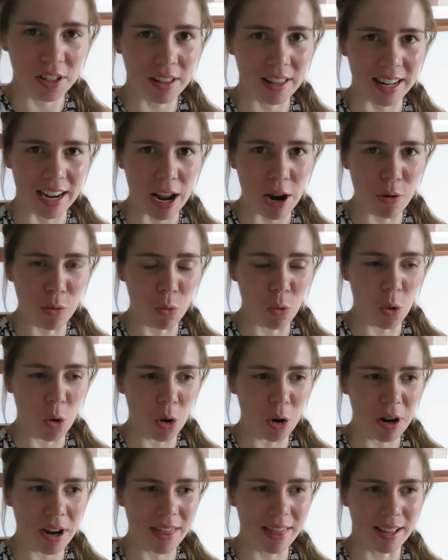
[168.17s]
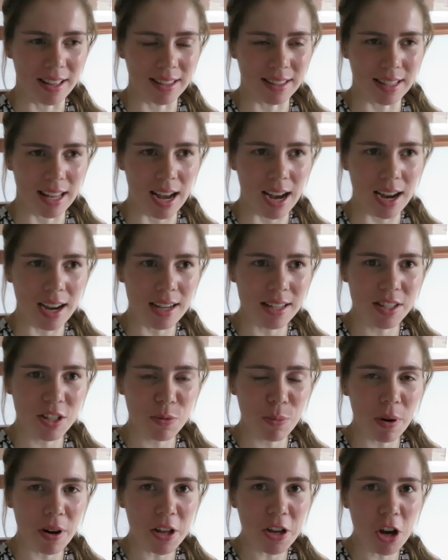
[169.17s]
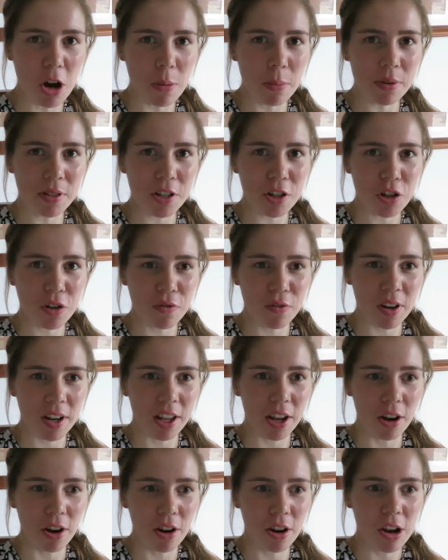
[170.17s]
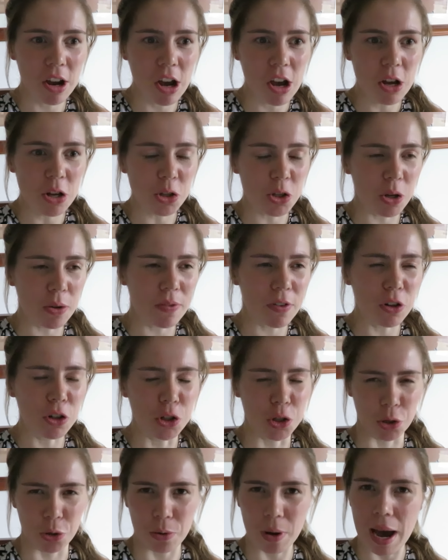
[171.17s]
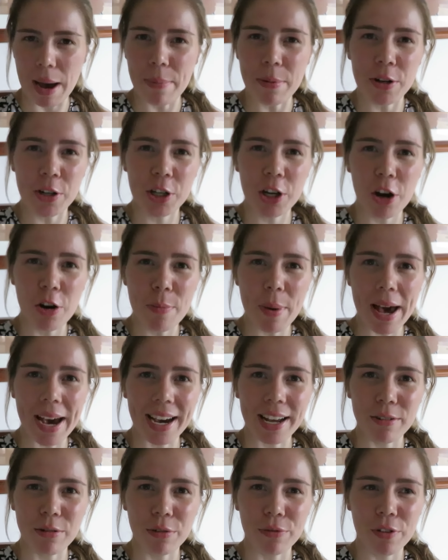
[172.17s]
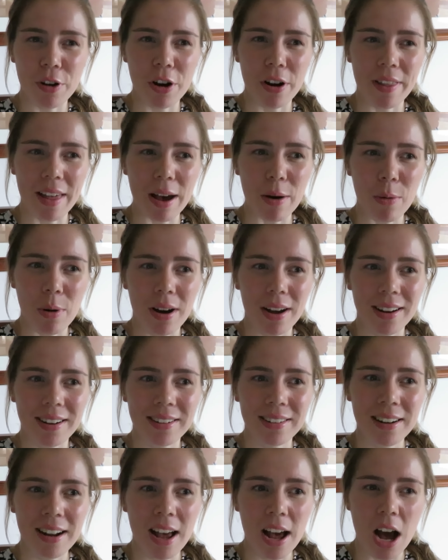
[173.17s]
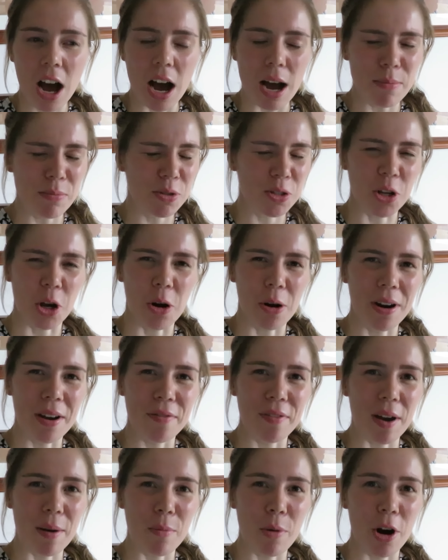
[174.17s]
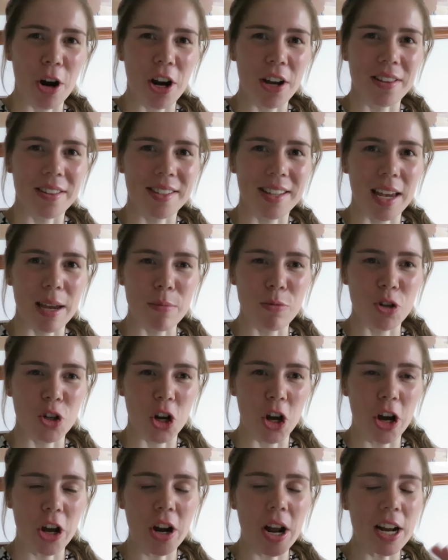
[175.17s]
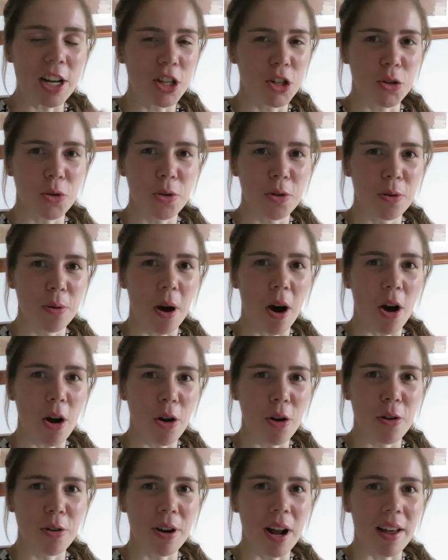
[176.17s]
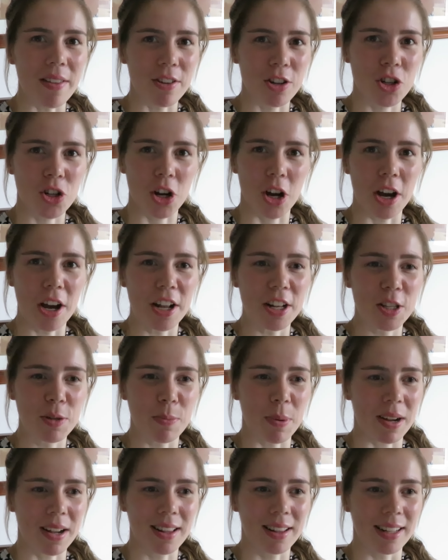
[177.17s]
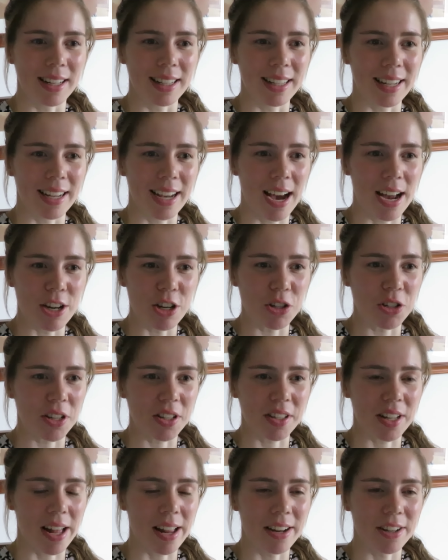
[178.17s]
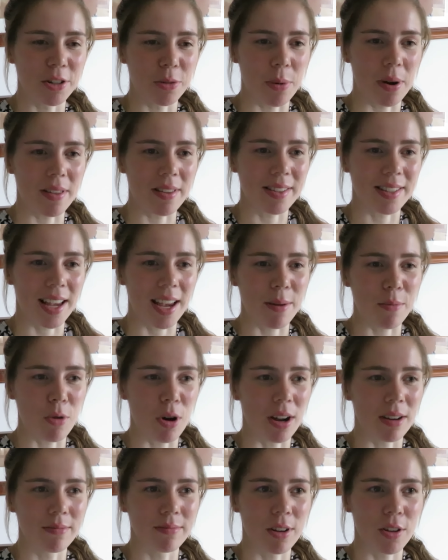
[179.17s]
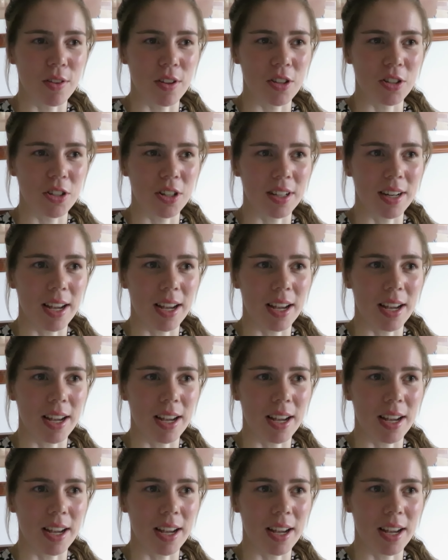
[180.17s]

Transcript: that I wore in the last body composition video. So if you do happen to go back and refer to that one, I'm sorry if I'm wearing the same shirt. I do own other shirts, but clearly I just decided to wear the same one on those two